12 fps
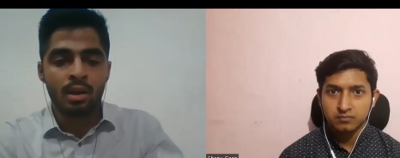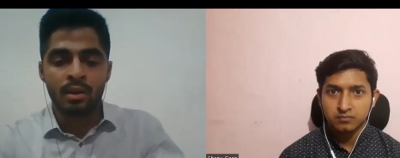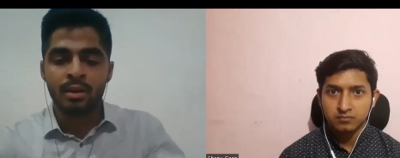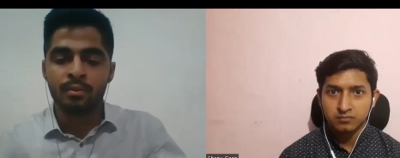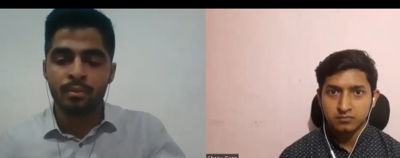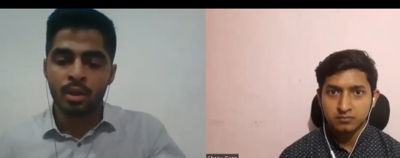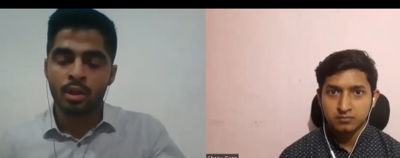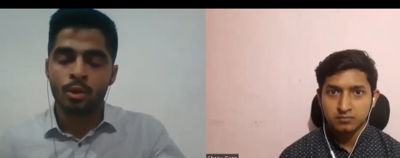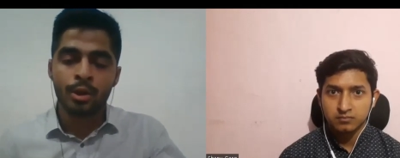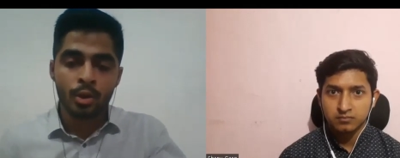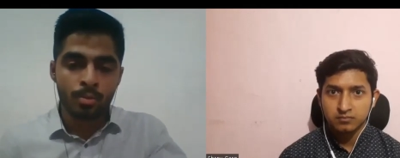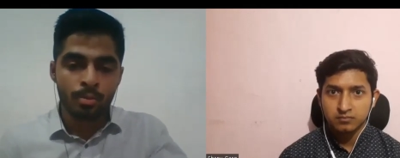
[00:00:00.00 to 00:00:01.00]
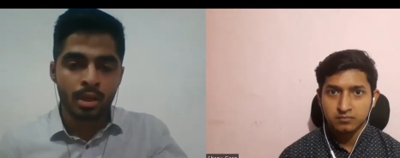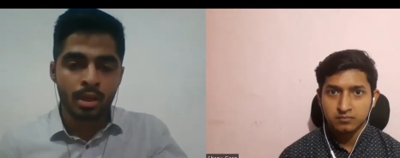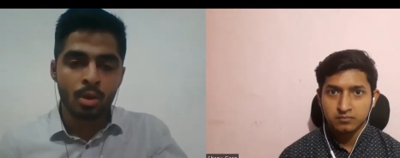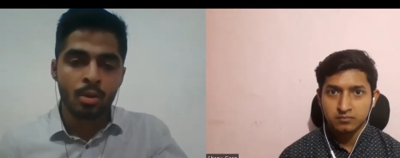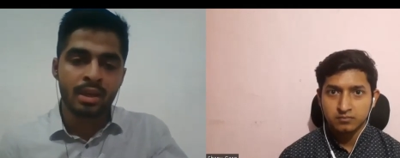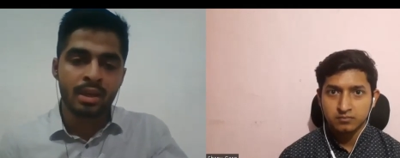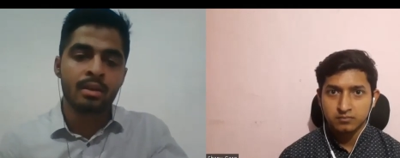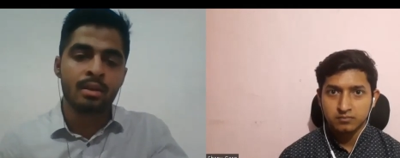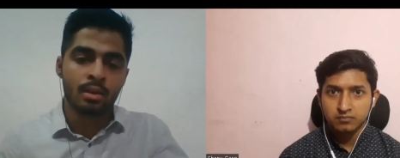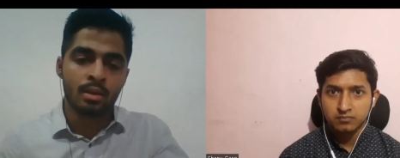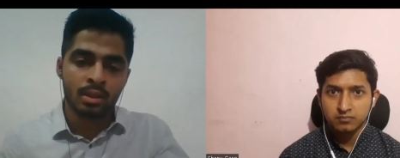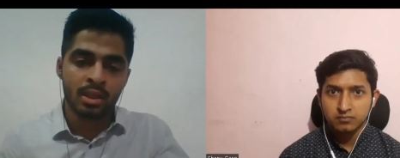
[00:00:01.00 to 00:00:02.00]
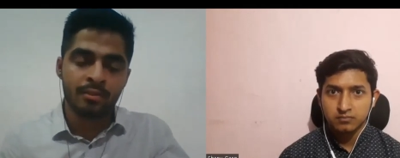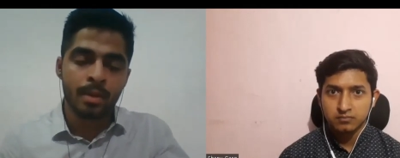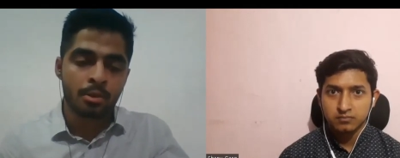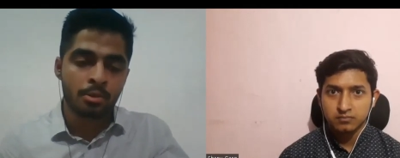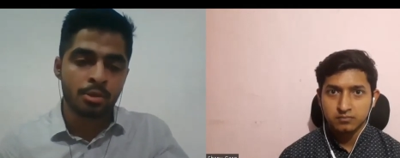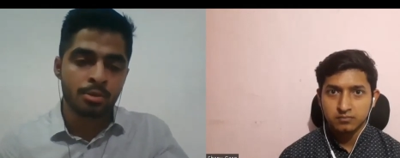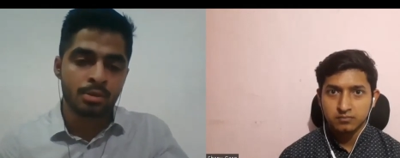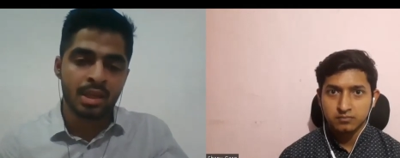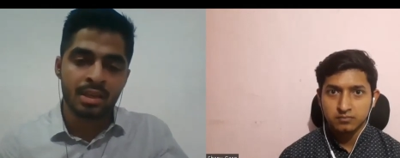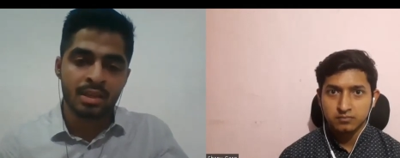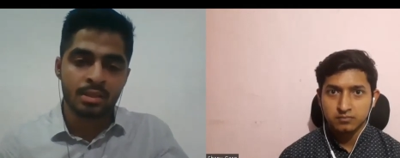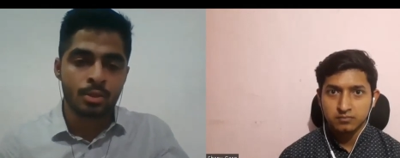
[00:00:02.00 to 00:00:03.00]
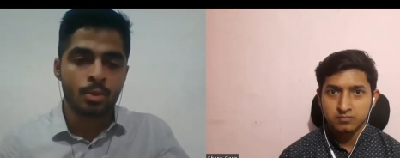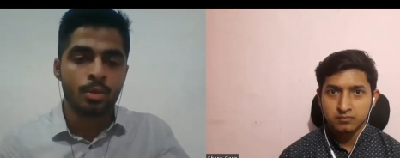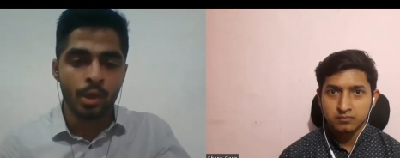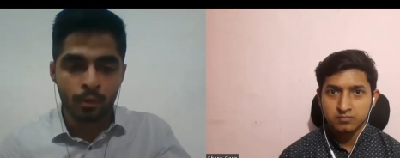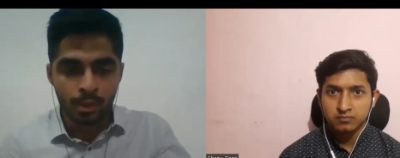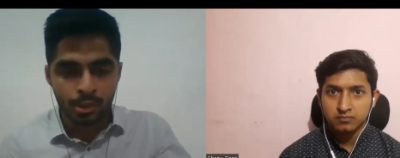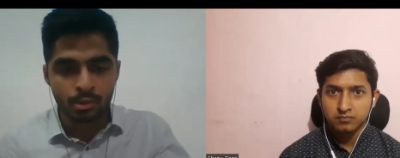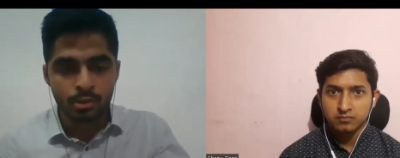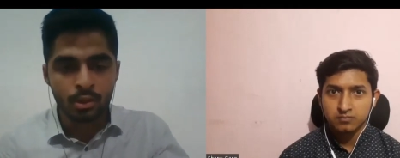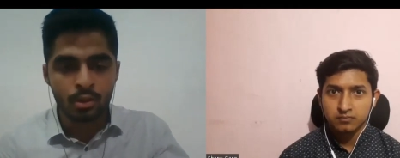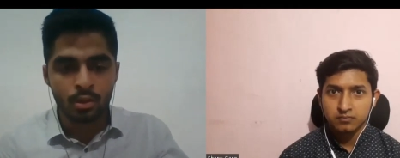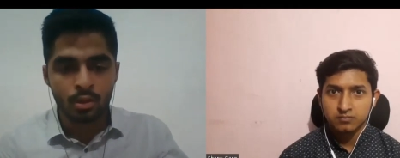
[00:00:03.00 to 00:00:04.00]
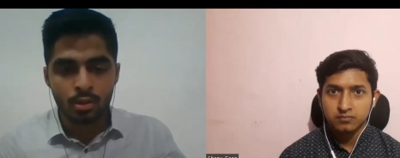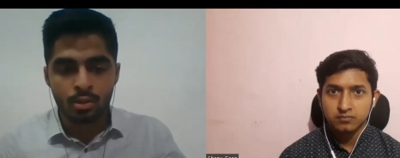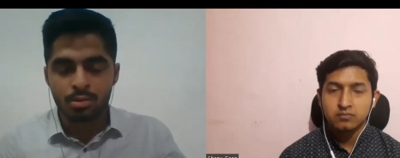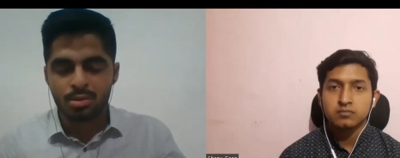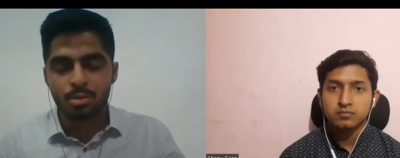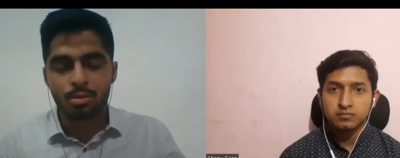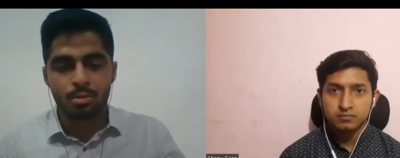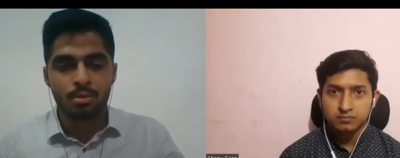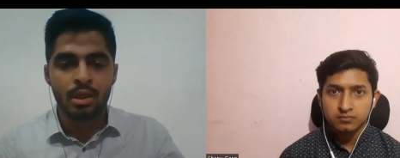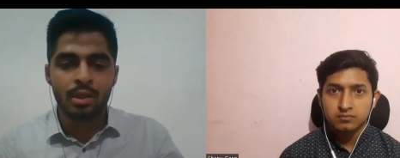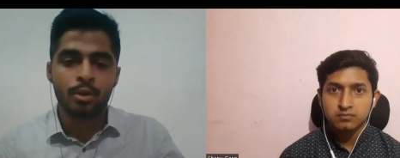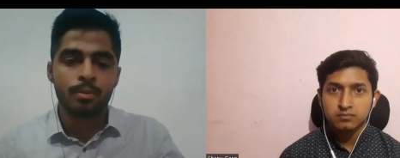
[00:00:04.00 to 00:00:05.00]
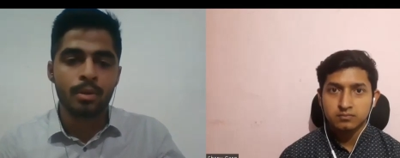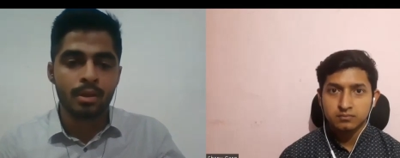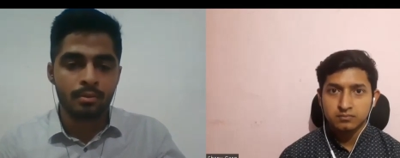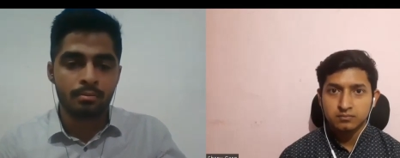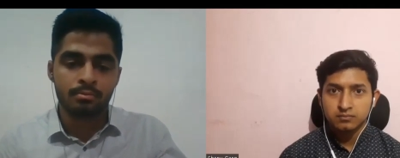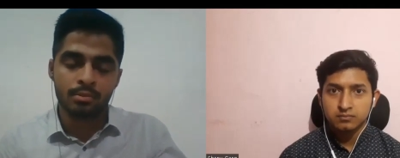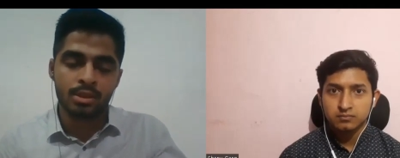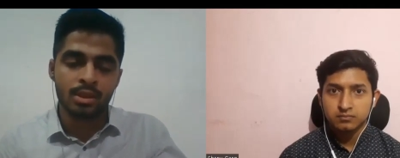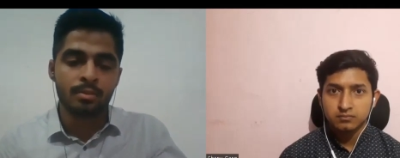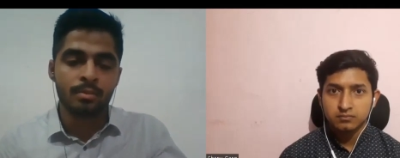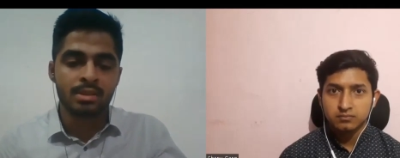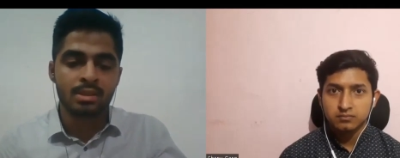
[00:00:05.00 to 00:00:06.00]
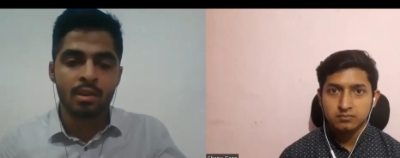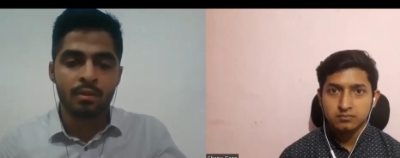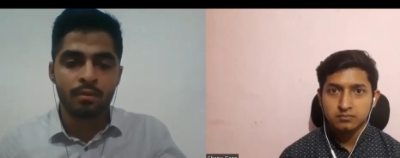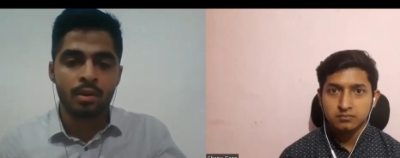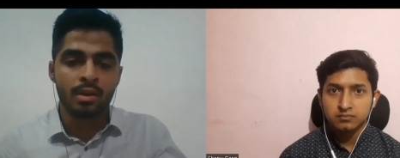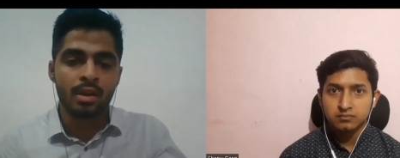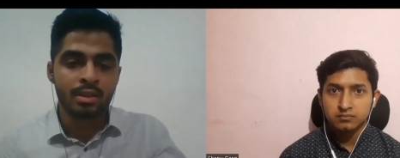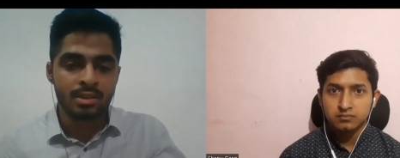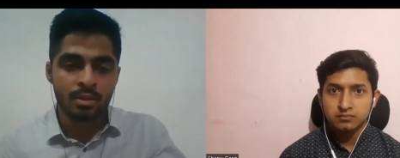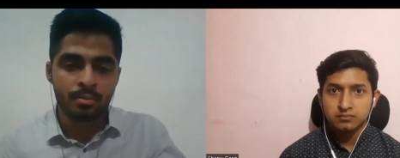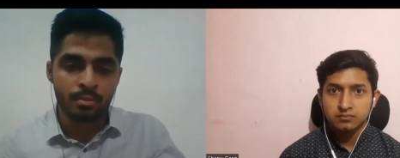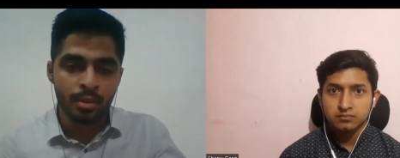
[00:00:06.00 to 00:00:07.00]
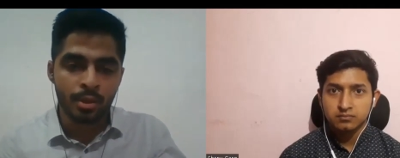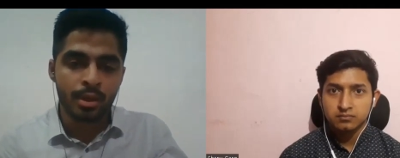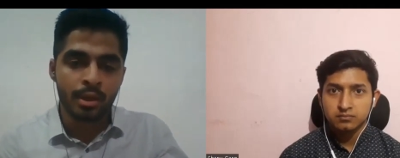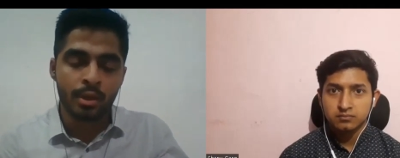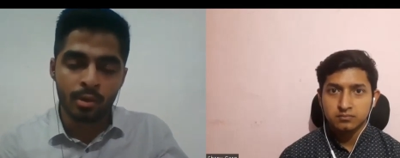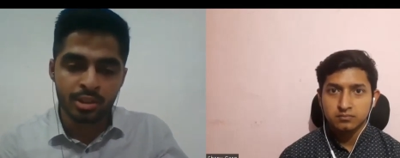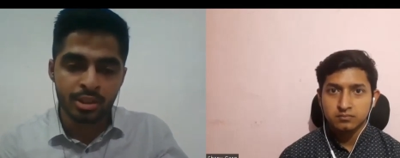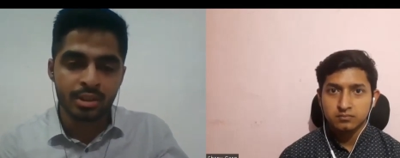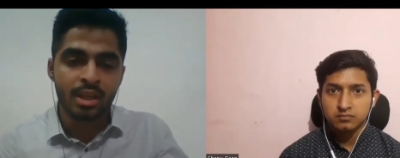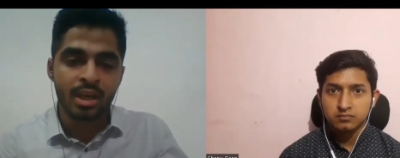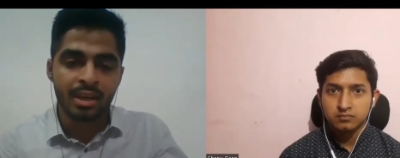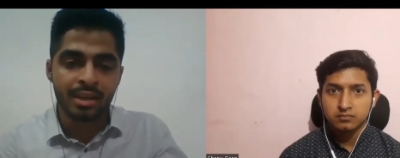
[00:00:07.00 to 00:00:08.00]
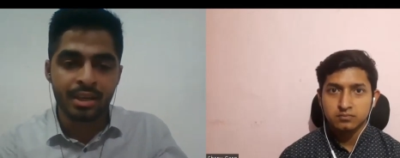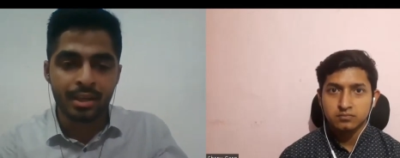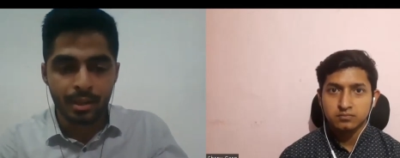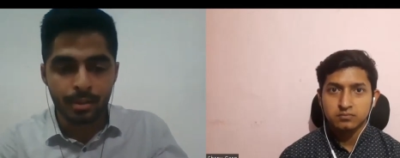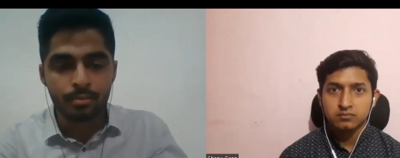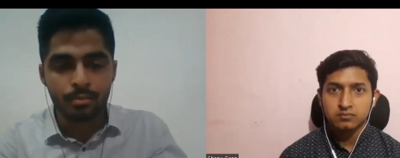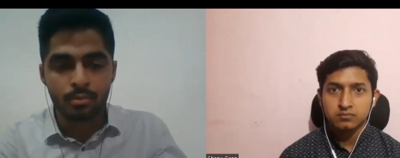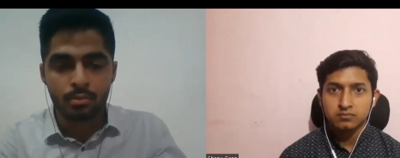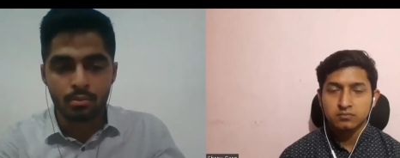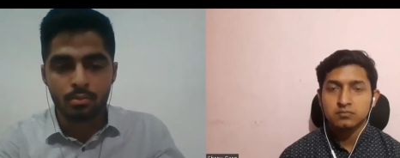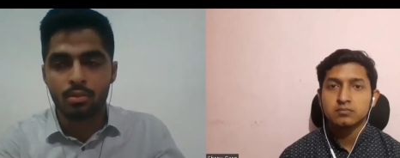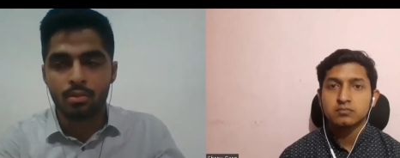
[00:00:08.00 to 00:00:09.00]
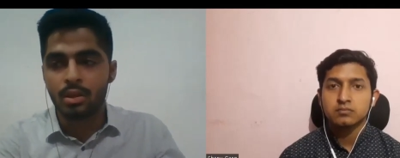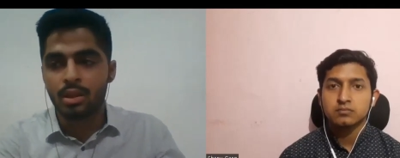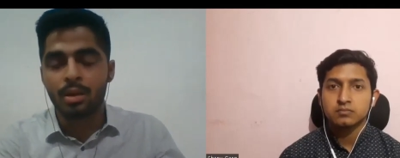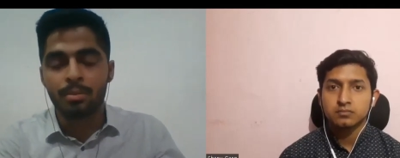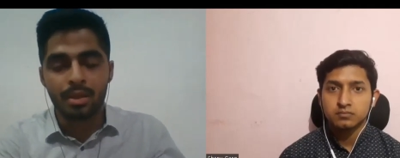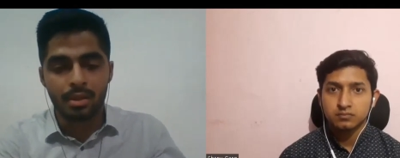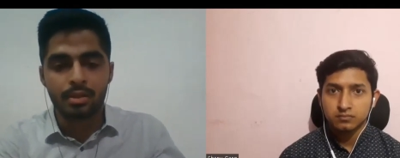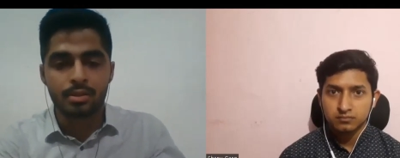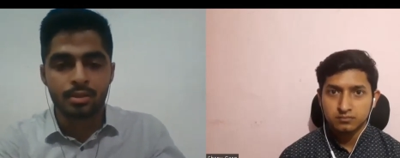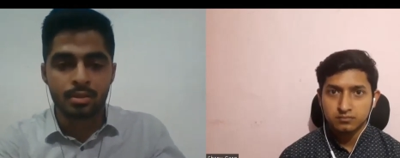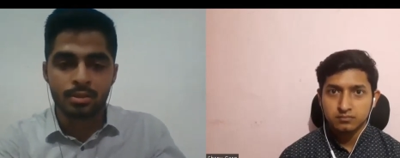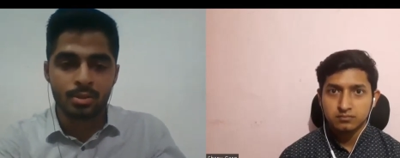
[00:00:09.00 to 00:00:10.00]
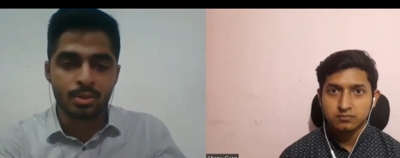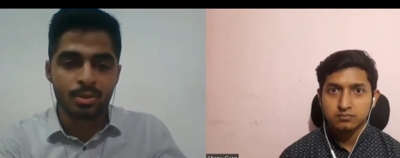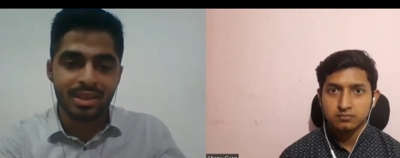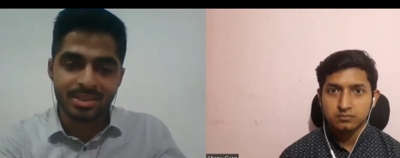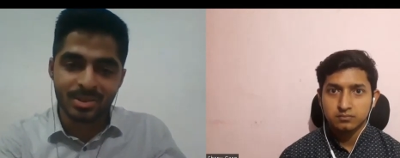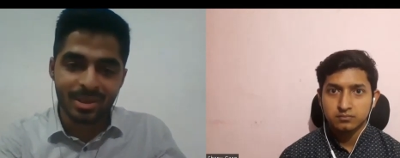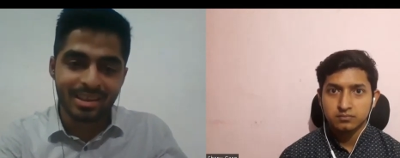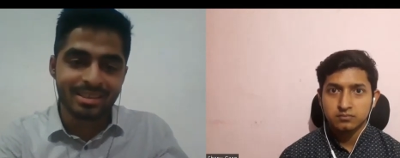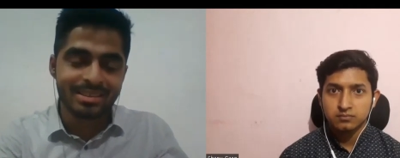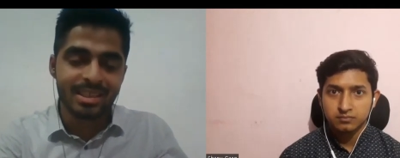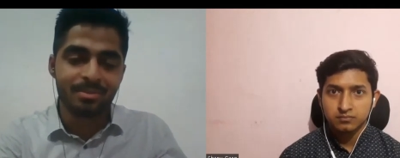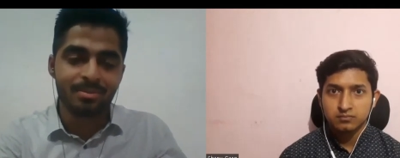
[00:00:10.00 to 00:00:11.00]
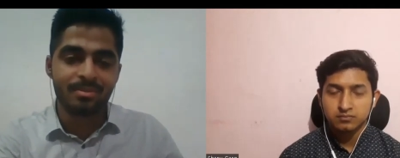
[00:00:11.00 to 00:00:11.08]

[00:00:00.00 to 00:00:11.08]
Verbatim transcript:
Speaker 1: in, according to me, how I can give back to the society is through innovation. So I would be seeing myself working in some new technology in the R&D team in the coming years. So that's all I can say.